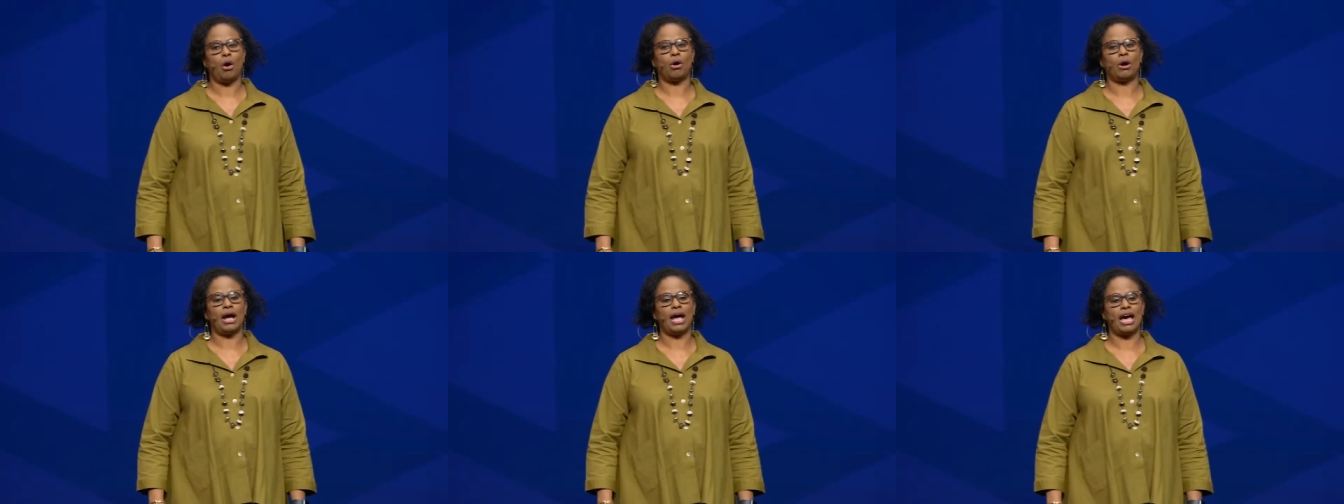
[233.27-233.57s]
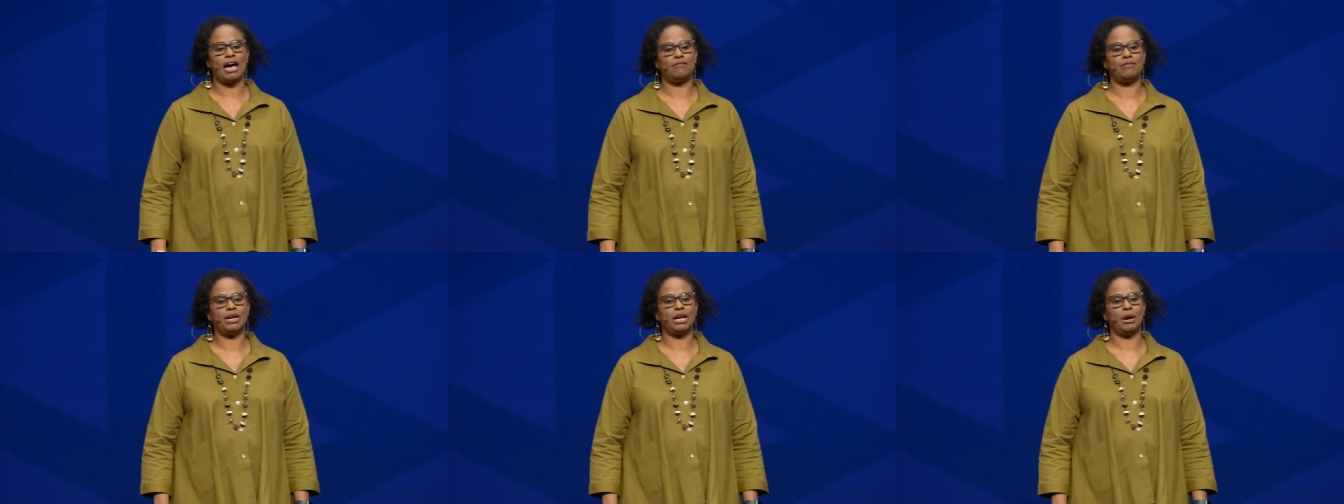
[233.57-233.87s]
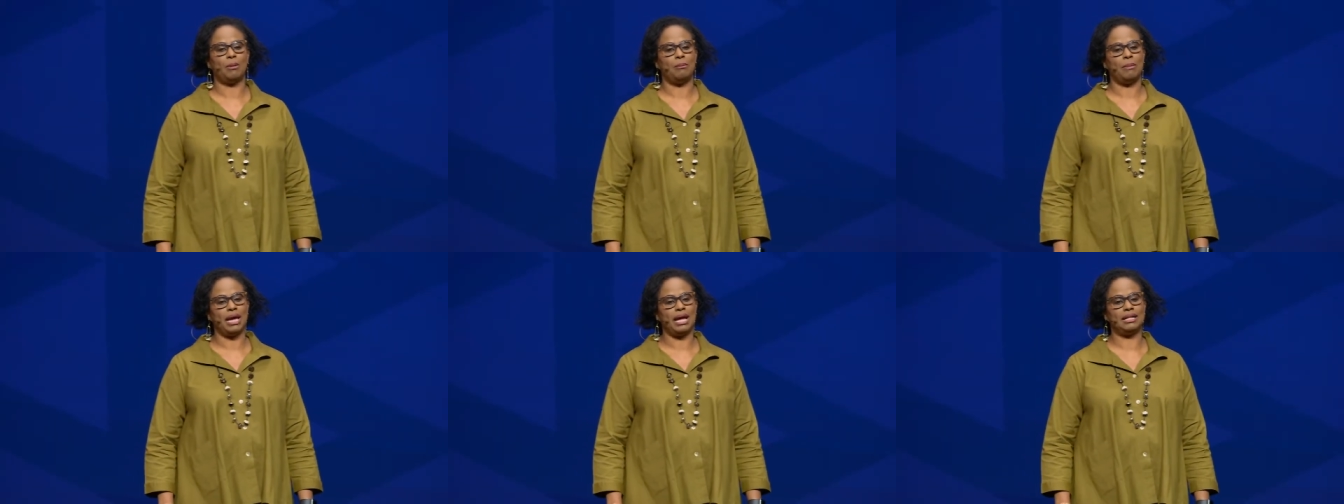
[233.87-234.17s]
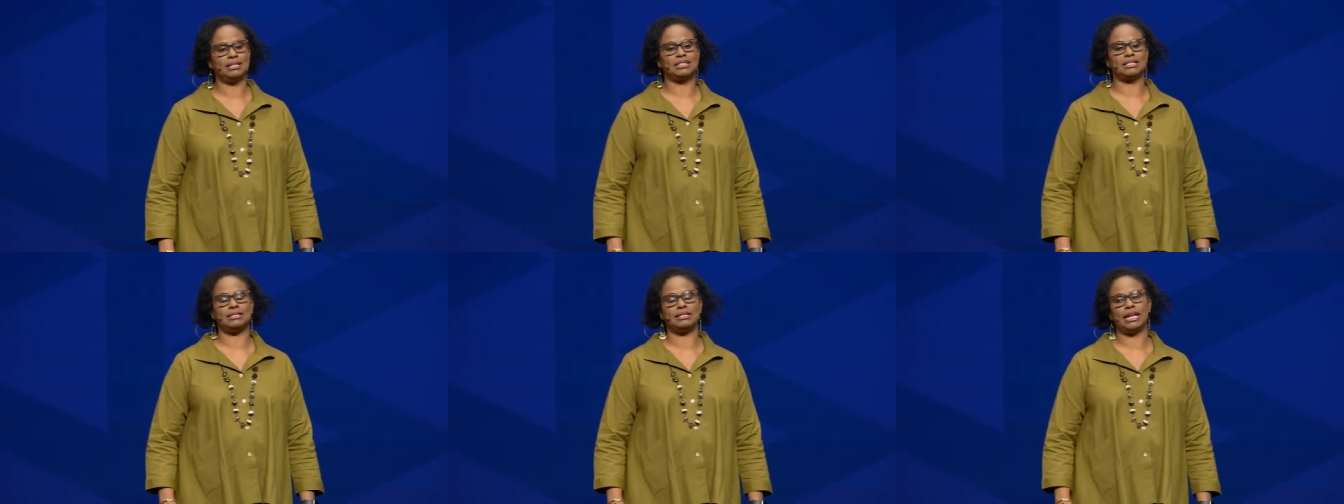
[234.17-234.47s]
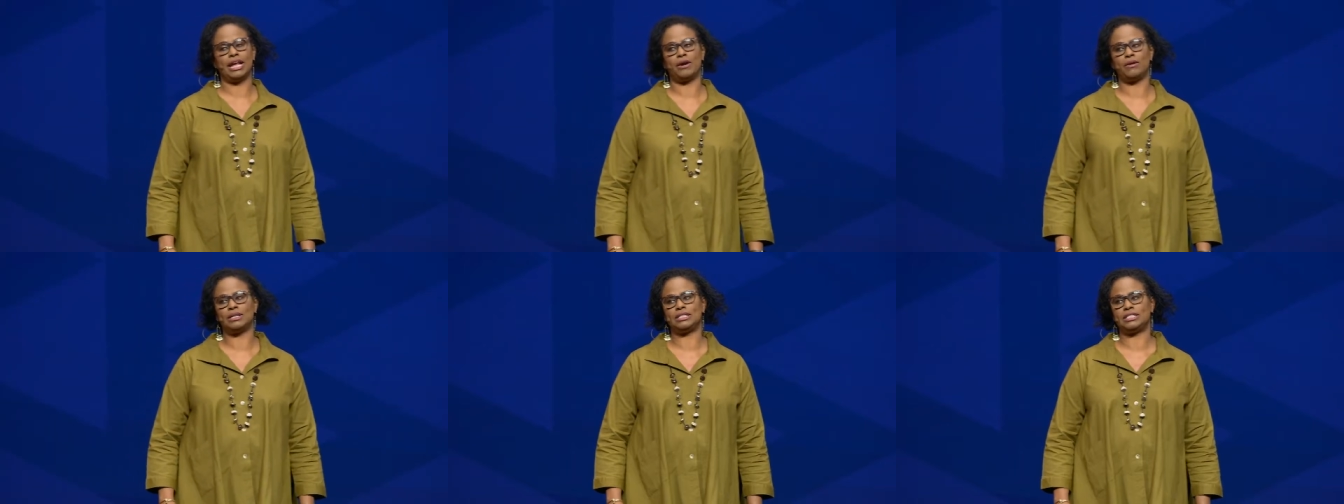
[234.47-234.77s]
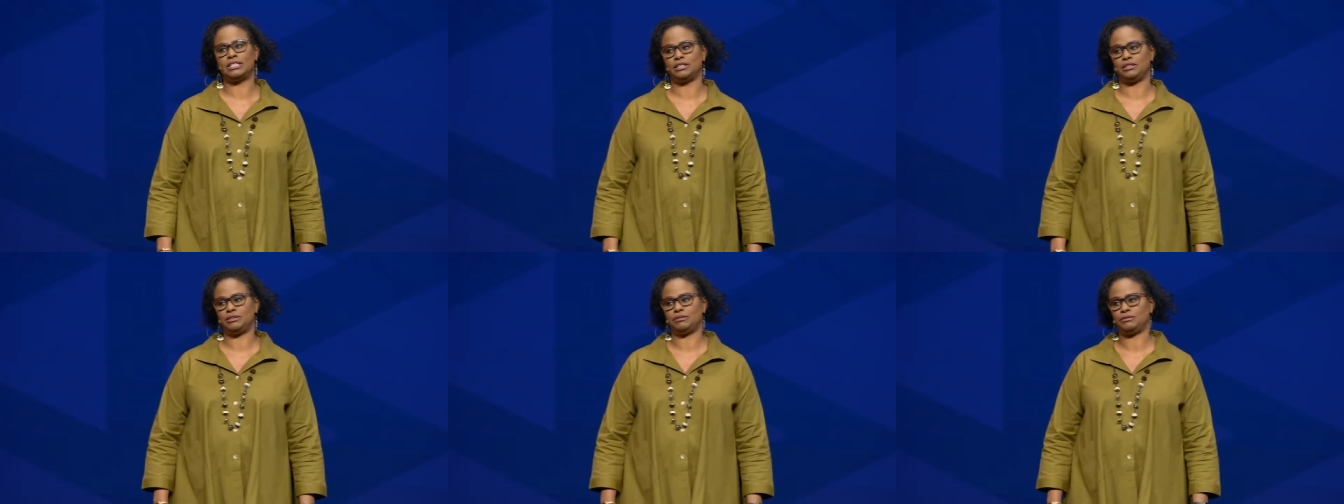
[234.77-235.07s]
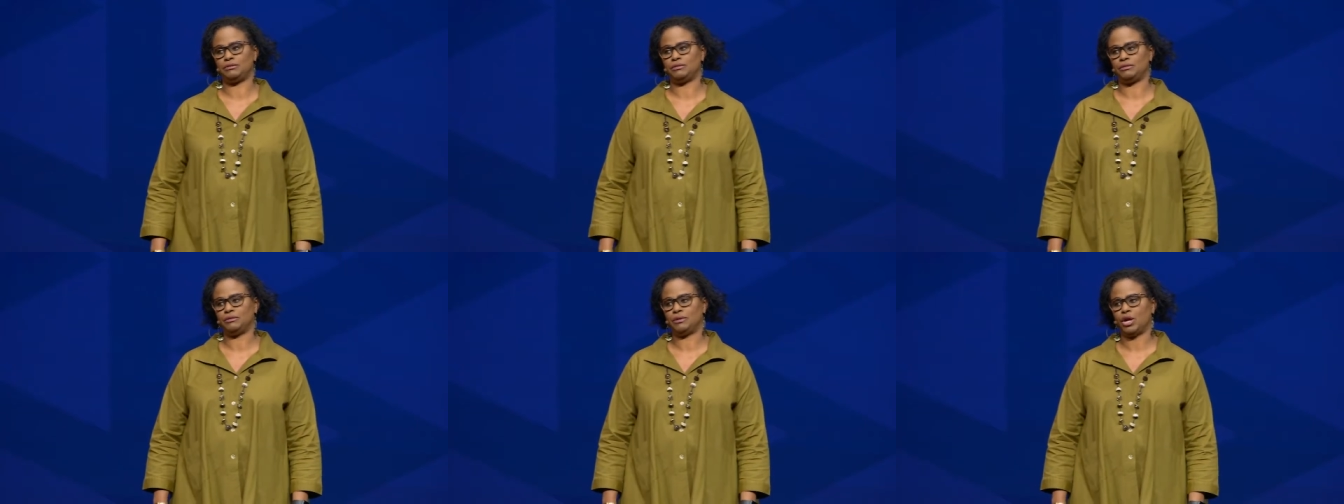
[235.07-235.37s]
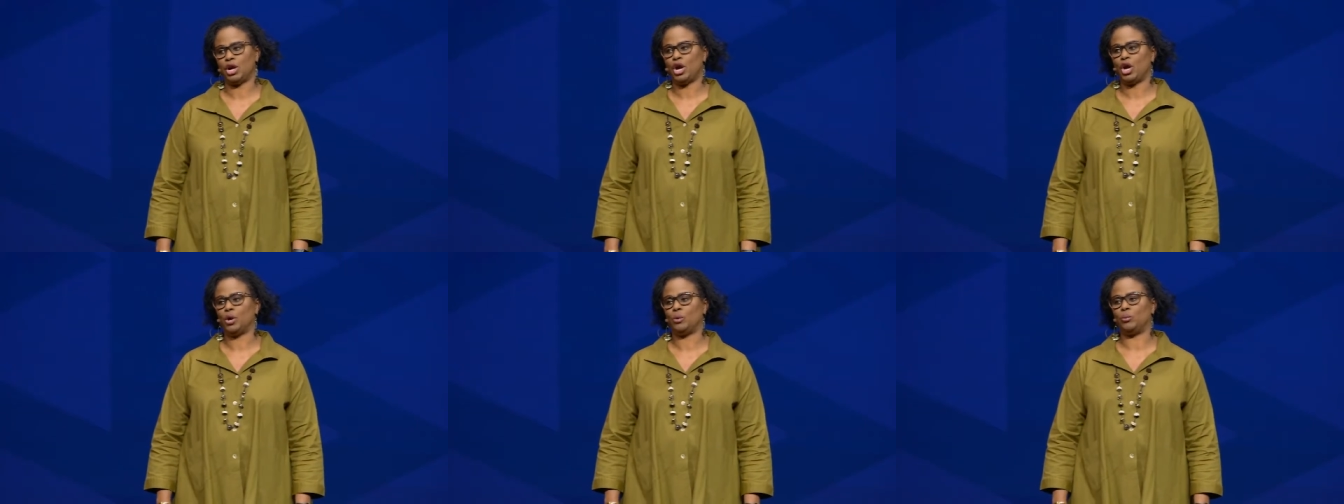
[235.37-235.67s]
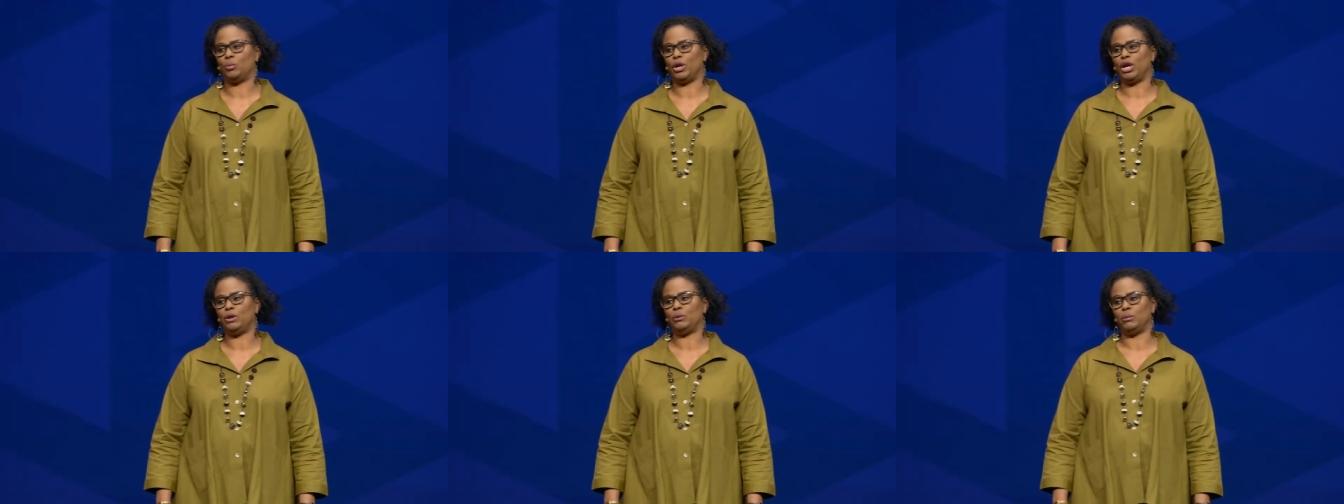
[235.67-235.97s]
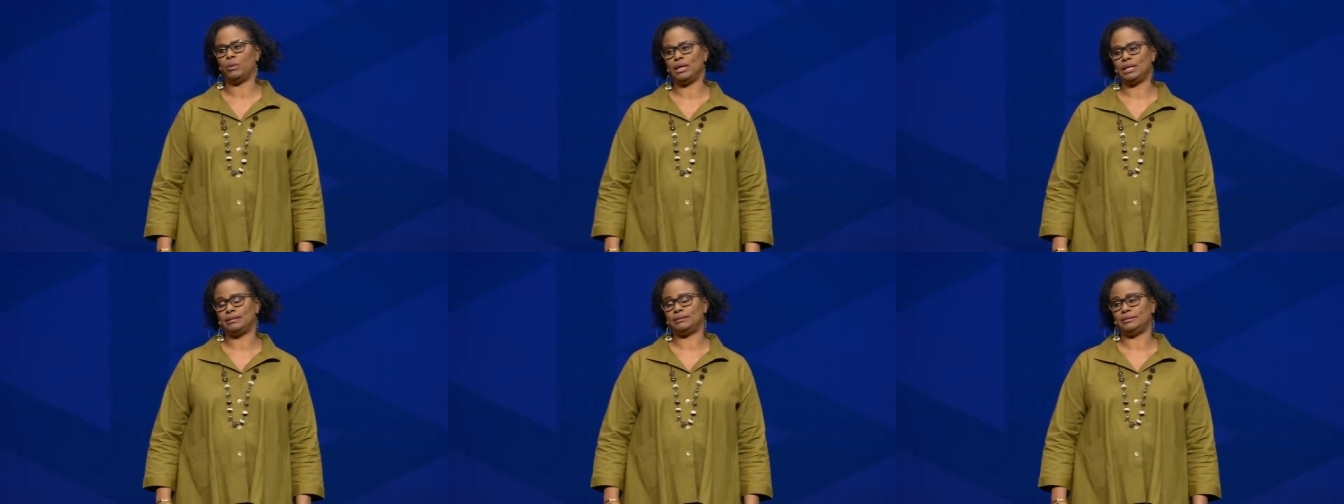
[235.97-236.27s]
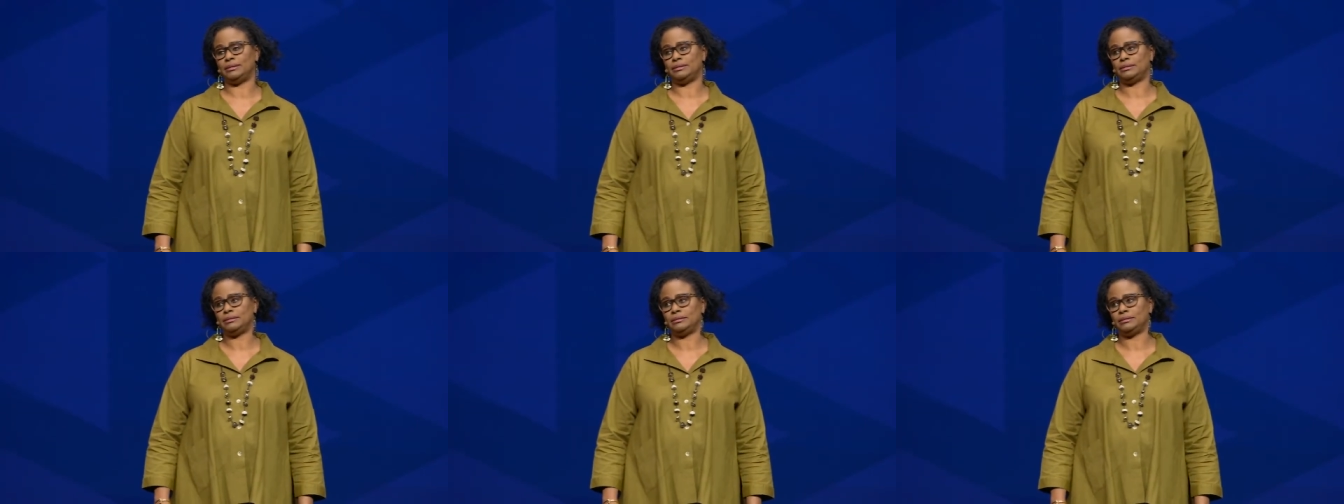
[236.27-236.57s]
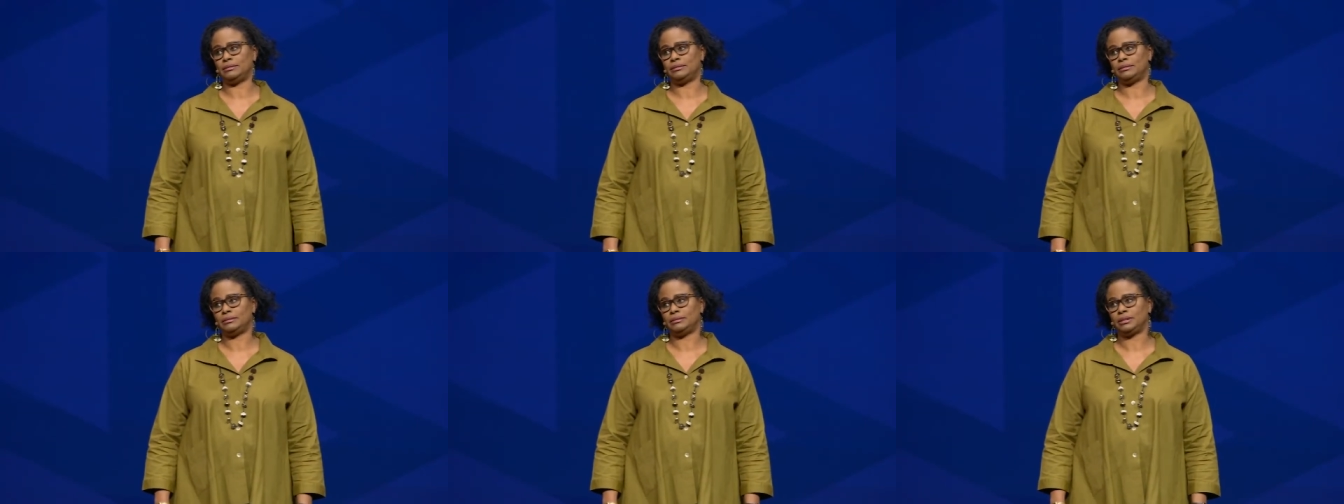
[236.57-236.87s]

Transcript: Or having a man's narrative rewritten